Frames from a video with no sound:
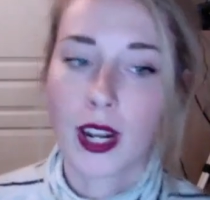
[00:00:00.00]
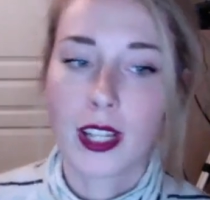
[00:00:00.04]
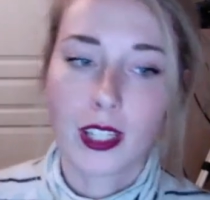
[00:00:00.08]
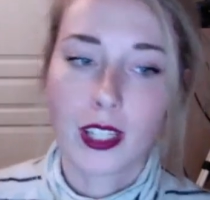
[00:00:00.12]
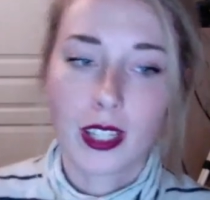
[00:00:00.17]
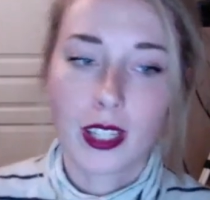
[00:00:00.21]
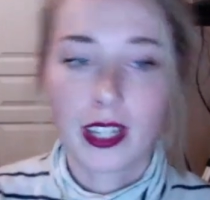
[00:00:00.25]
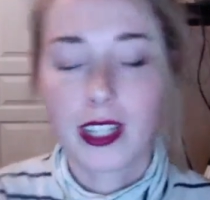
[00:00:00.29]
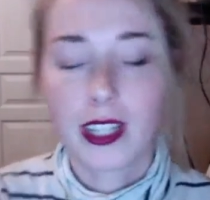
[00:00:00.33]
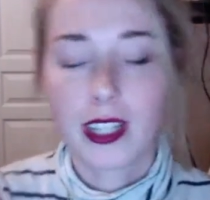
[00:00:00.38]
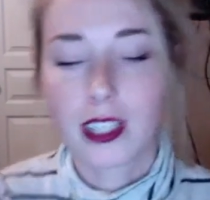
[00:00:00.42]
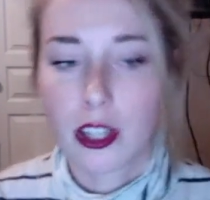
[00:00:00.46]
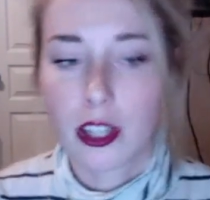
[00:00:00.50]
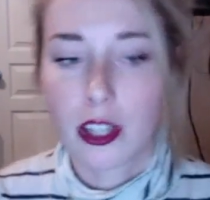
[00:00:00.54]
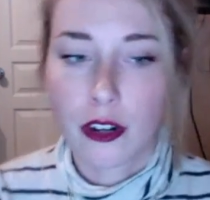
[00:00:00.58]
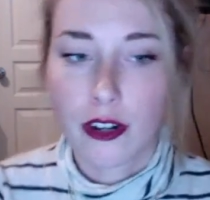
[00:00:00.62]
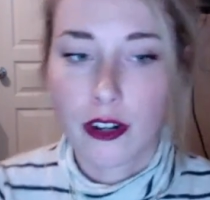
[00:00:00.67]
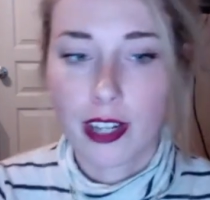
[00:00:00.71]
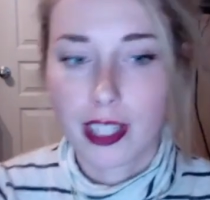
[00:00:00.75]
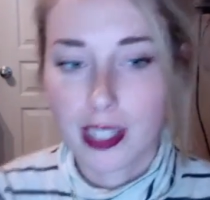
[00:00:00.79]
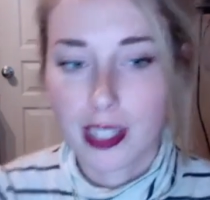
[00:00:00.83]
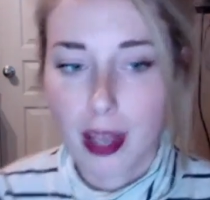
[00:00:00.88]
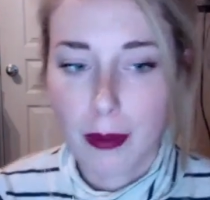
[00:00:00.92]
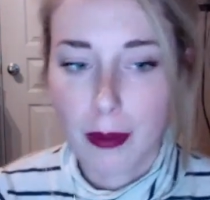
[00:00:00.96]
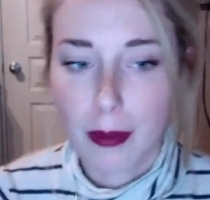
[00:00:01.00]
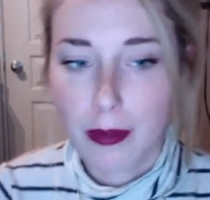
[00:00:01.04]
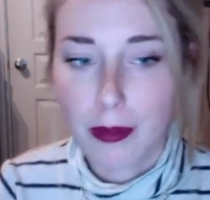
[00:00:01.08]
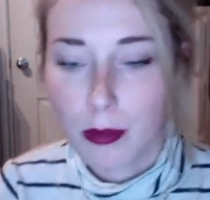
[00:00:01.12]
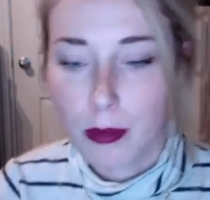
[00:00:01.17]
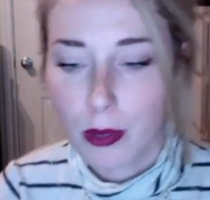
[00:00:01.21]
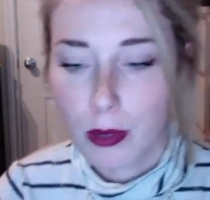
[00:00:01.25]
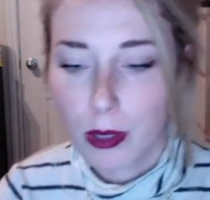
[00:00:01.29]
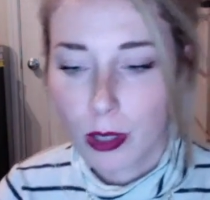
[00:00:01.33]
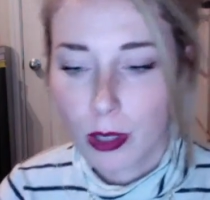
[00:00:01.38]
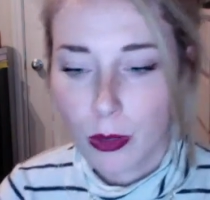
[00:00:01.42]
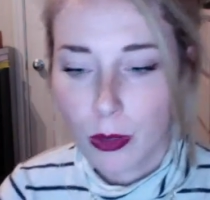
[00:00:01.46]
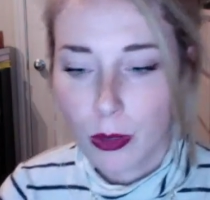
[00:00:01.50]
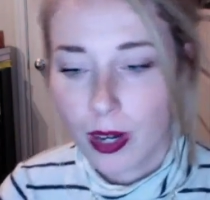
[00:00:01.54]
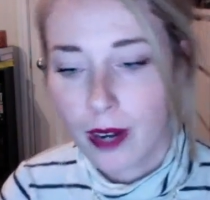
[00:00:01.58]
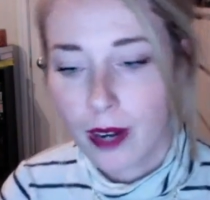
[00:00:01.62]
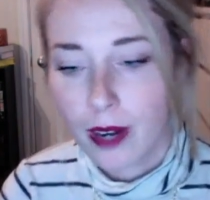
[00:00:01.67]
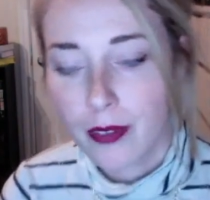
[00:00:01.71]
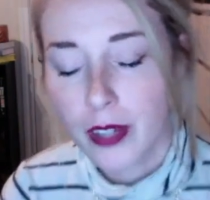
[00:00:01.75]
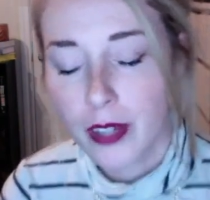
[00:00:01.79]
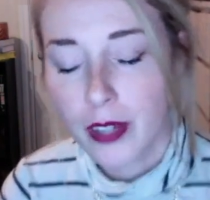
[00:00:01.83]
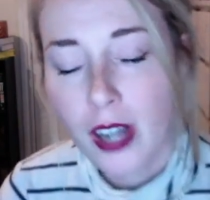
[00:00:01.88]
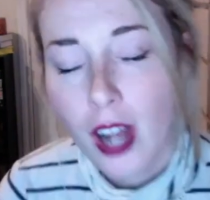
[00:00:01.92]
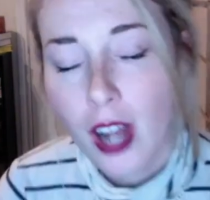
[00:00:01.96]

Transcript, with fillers: considered acceptable or whatever.